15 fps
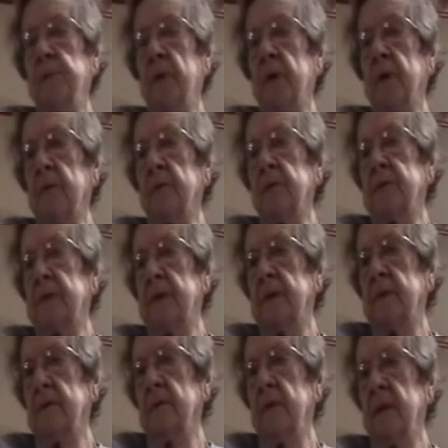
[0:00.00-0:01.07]
Park was
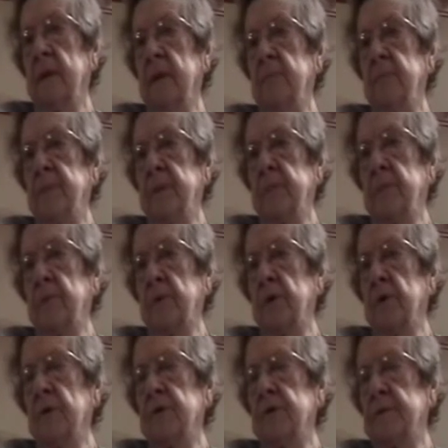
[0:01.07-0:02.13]
the one
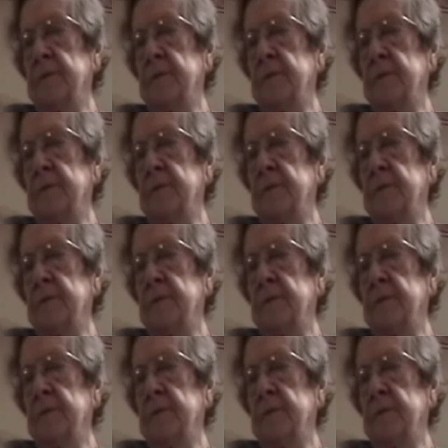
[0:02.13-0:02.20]
close to